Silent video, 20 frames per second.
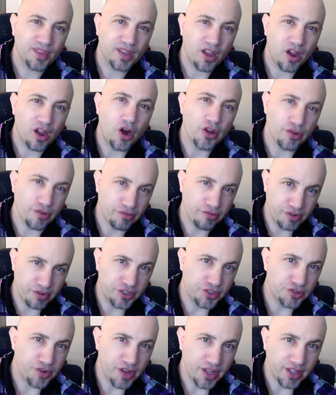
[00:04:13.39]
are your three
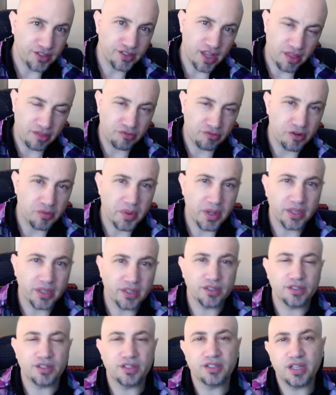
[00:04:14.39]
strengths and three
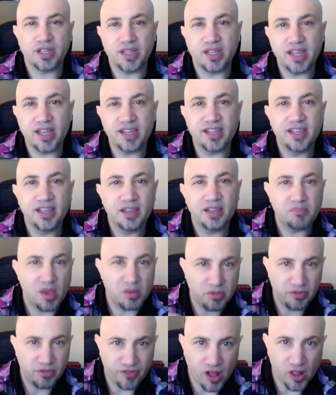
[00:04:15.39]
weaknesses? And then
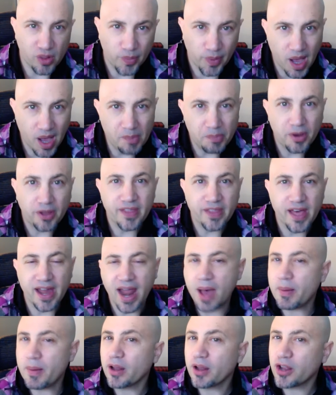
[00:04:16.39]
maybe following up on that,
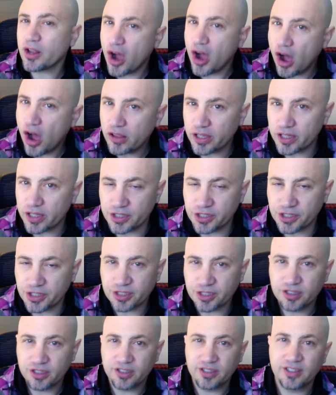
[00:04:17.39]
how about college?
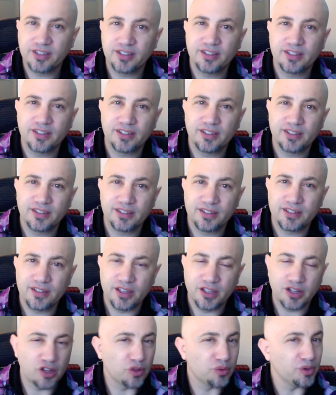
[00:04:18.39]

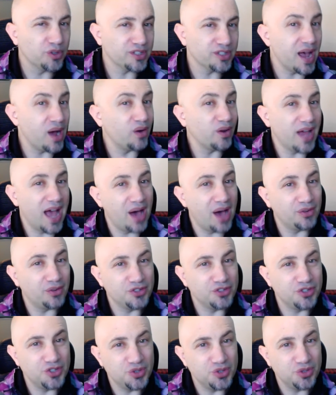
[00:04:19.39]
In other words, how
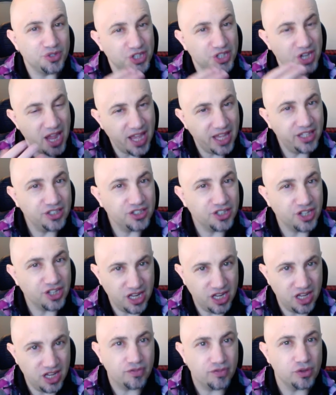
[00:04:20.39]
did you change
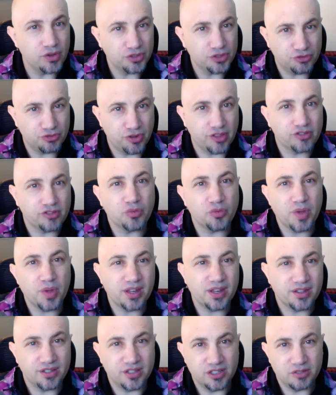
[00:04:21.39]
any of those strengths or
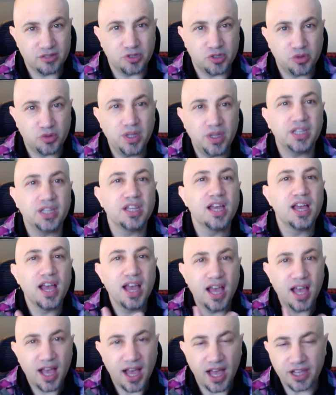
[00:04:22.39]
weaknesses between
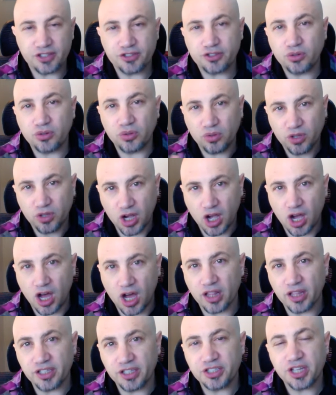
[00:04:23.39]
high school,
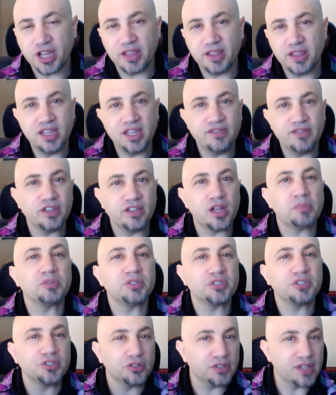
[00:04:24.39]
college, and then even up
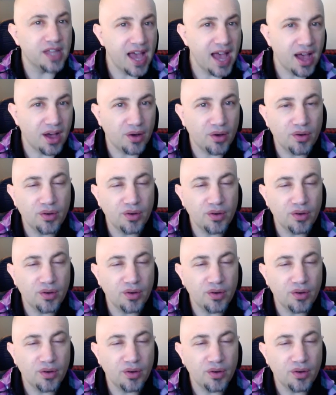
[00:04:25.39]
until now?